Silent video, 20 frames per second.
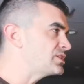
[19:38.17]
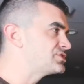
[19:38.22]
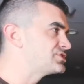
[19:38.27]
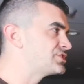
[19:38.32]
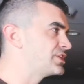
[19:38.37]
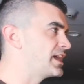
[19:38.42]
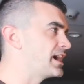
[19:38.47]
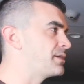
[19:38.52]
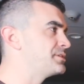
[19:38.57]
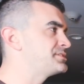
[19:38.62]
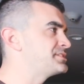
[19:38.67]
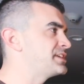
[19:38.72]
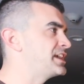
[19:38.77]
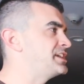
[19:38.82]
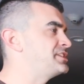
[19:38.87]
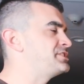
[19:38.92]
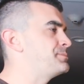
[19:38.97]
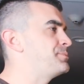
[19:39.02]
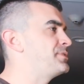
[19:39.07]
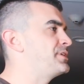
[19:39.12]
So that was
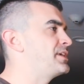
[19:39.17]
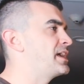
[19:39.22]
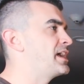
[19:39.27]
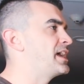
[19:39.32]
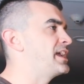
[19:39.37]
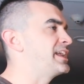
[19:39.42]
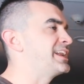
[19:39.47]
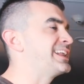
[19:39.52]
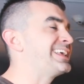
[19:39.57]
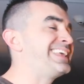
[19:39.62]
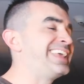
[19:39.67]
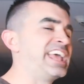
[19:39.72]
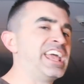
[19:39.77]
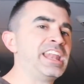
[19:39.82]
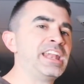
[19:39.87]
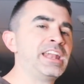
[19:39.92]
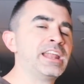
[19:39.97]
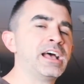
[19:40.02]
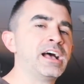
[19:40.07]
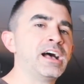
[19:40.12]
HEPA, and
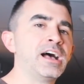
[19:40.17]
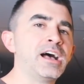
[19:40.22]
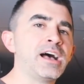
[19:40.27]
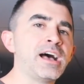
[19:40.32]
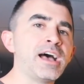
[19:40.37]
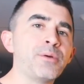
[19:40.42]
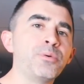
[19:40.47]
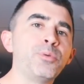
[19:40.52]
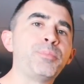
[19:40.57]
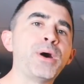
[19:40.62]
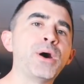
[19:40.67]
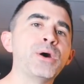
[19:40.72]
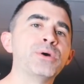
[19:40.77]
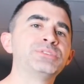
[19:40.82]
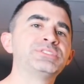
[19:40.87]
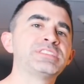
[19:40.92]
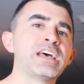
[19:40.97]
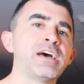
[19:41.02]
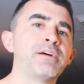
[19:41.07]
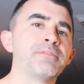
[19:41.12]
again, I will
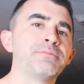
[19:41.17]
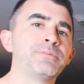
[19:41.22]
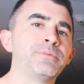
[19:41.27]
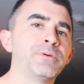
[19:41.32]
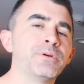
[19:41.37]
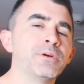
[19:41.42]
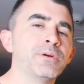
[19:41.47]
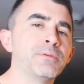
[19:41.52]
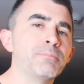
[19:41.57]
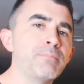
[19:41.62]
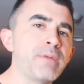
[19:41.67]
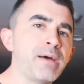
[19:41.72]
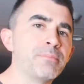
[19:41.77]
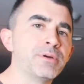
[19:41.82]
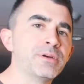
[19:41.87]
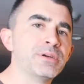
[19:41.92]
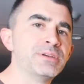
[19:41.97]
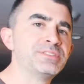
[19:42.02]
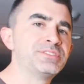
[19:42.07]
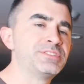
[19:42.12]
post that for
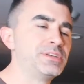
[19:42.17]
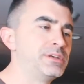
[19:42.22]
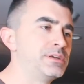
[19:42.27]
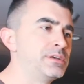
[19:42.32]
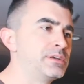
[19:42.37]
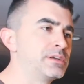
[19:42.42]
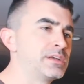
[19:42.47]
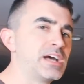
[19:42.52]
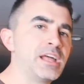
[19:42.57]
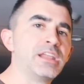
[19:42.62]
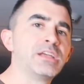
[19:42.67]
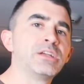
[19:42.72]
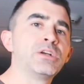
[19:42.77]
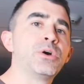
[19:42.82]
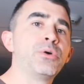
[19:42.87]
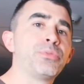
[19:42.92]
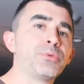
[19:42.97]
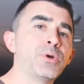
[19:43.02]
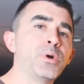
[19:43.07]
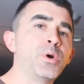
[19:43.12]
members to kind of
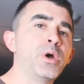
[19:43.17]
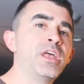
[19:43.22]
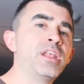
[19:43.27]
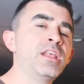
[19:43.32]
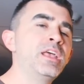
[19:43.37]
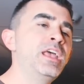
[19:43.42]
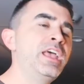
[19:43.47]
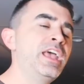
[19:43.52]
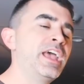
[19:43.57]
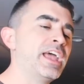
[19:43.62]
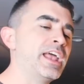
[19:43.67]
go through it,